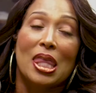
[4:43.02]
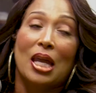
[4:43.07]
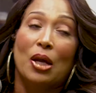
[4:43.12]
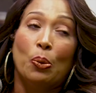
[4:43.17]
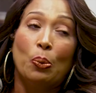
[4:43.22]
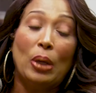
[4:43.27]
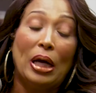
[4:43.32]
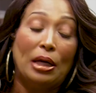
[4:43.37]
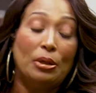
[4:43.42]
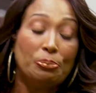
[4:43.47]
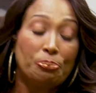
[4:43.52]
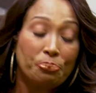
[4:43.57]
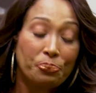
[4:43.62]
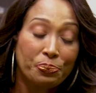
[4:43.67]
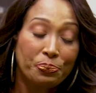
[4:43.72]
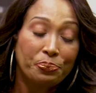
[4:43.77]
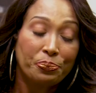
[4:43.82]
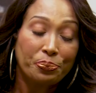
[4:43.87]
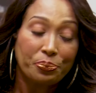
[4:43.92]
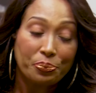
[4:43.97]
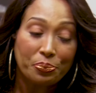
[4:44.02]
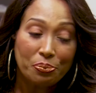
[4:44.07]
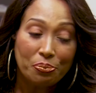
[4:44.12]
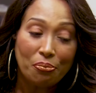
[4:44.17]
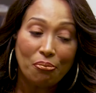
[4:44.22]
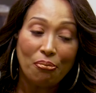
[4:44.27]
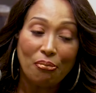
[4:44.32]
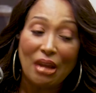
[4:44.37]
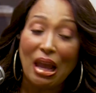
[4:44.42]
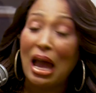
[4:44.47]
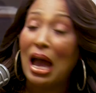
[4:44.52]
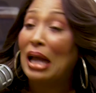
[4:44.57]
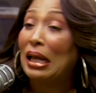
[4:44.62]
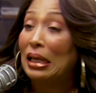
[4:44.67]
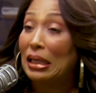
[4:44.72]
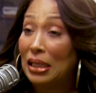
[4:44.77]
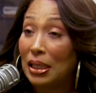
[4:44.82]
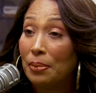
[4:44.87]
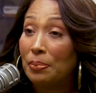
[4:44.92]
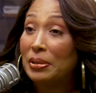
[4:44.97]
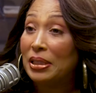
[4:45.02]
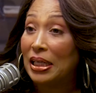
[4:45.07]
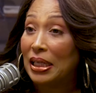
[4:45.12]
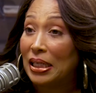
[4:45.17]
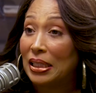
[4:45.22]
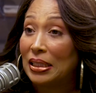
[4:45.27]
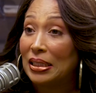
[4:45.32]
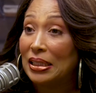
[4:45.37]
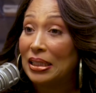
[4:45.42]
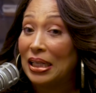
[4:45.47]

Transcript: Well, I get up there,